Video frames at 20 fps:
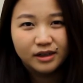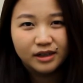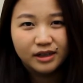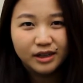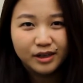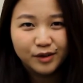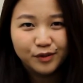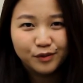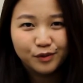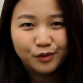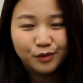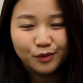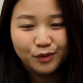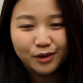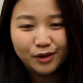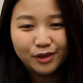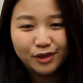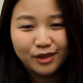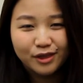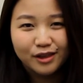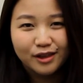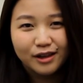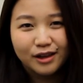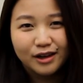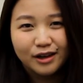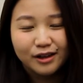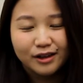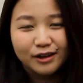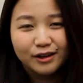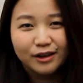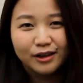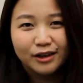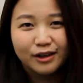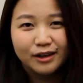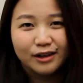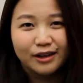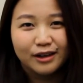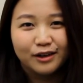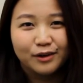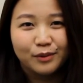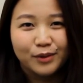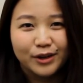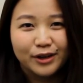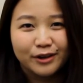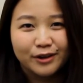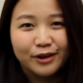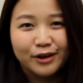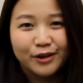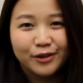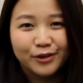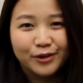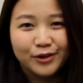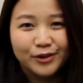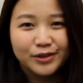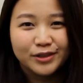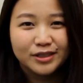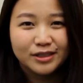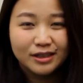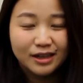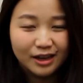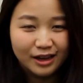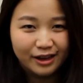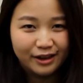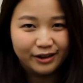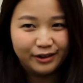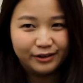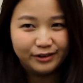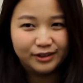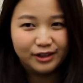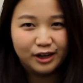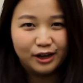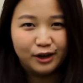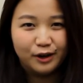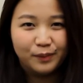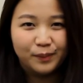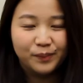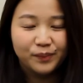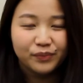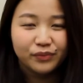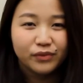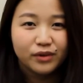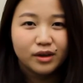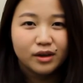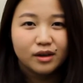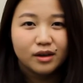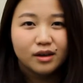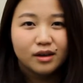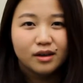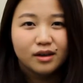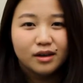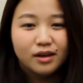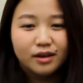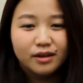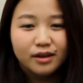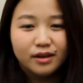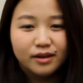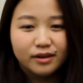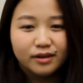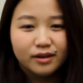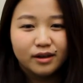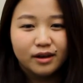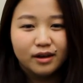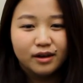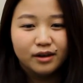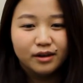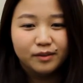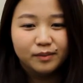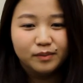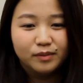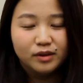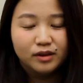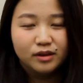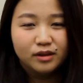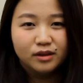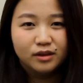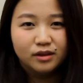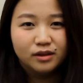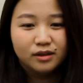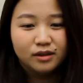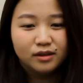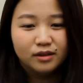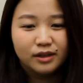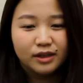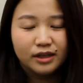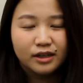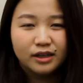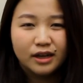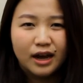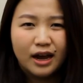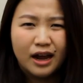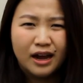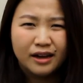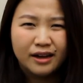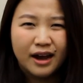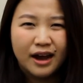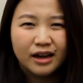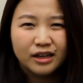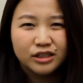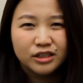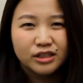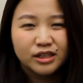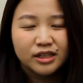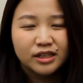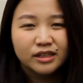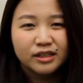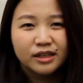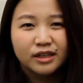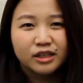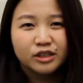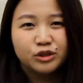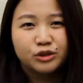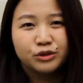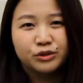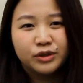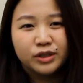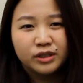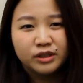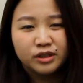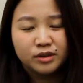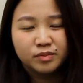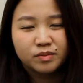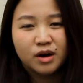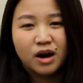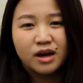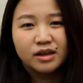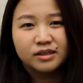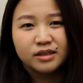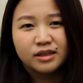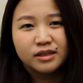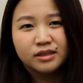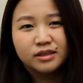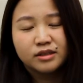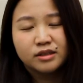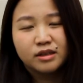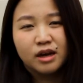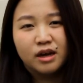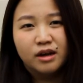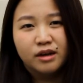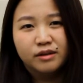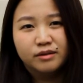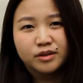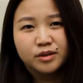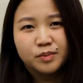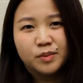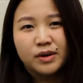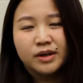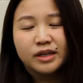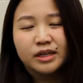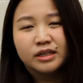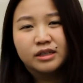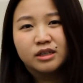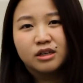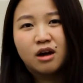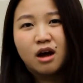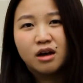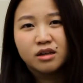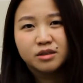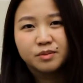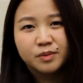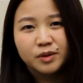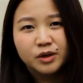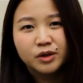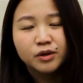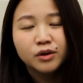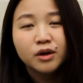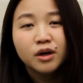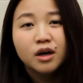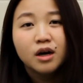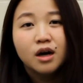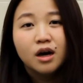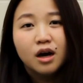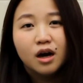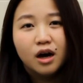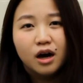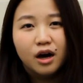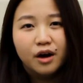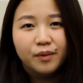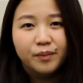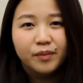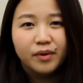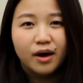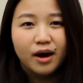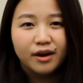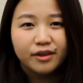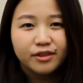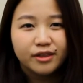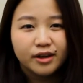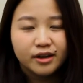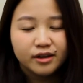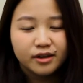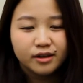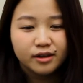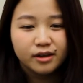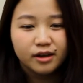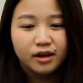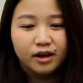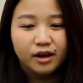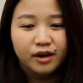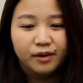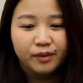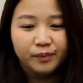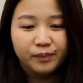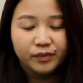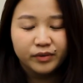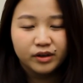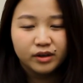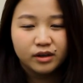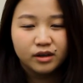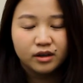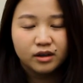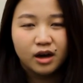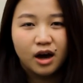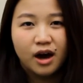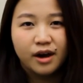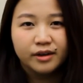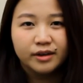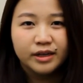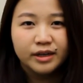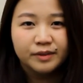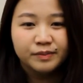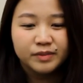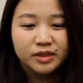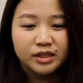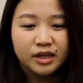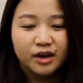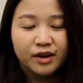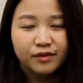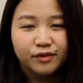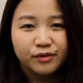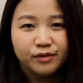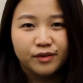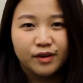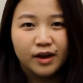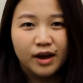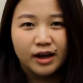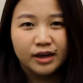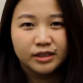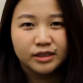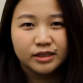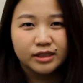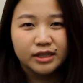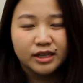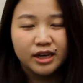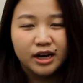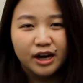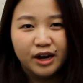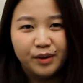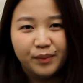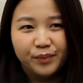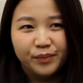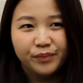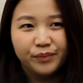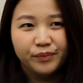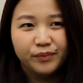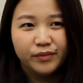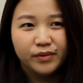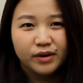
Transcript: live with like one another's and um, and then um, like I actually like during the process of spreading the gospel, um, I think um, God Himself actually. Um,